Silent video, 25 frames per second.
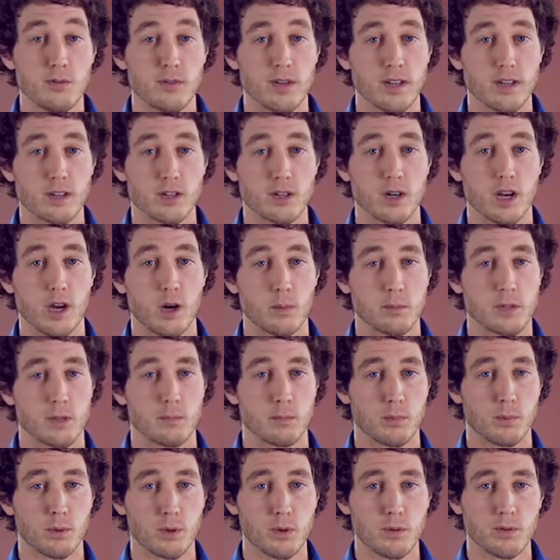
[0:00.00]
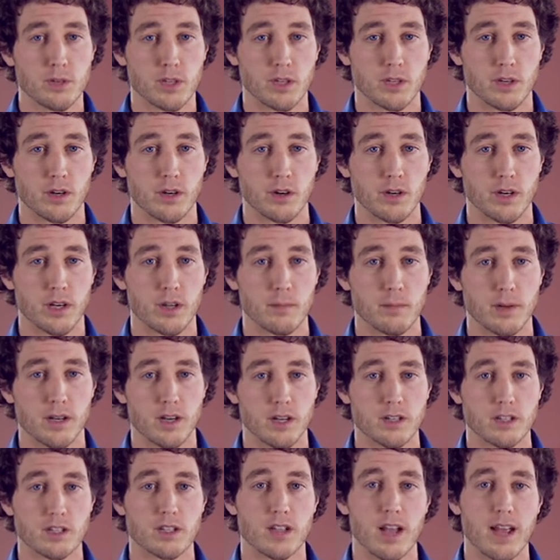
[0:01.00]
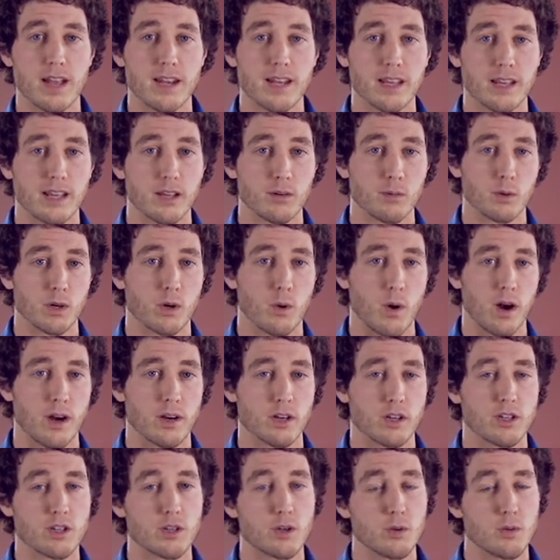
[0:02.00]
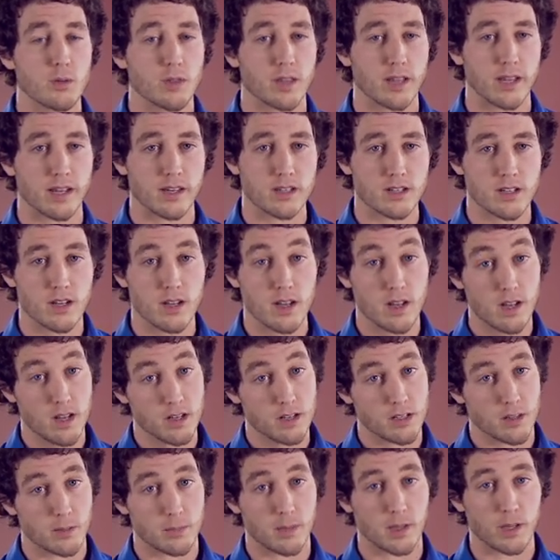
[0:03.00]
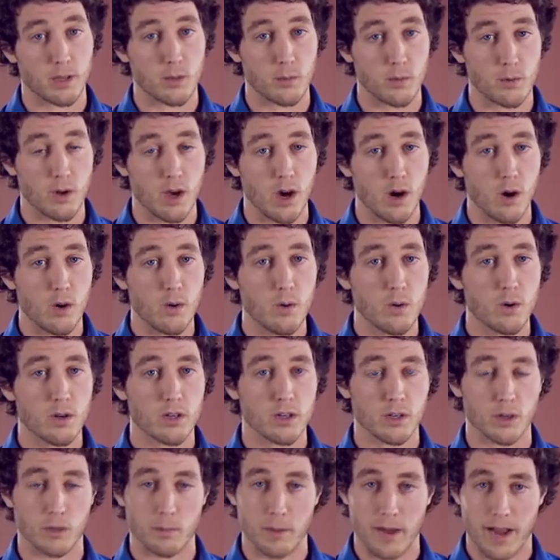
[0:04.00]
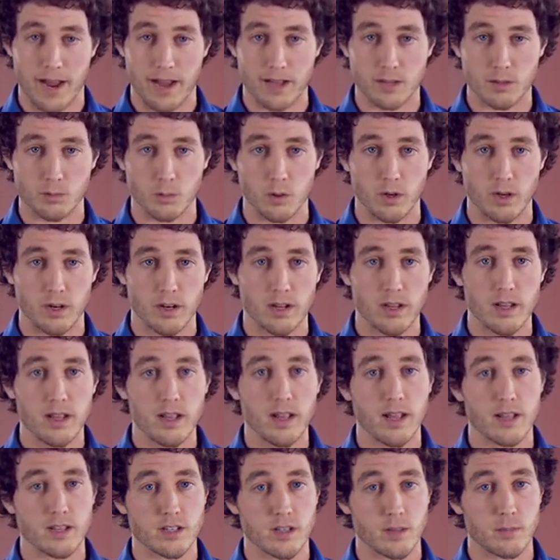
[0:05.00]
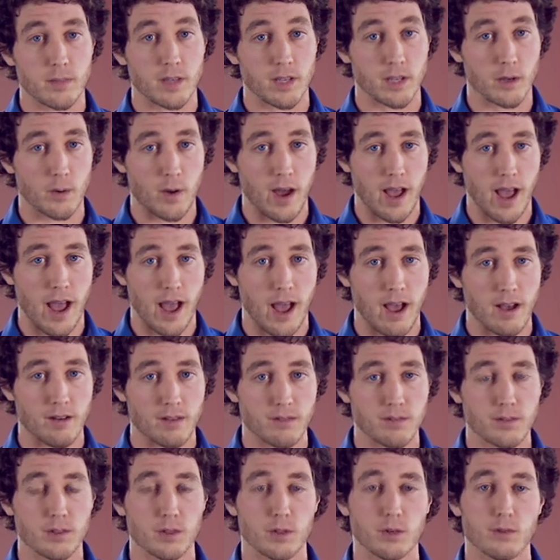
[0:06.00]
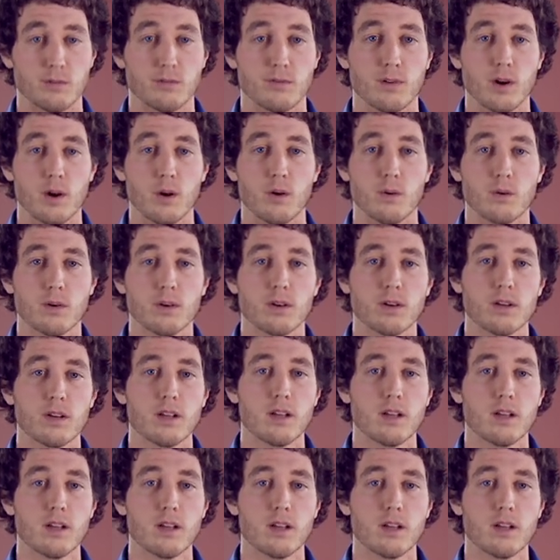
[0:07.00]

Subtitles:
feature helps improve security because signing in requires two things: something you know, your password, and something you have, your phone.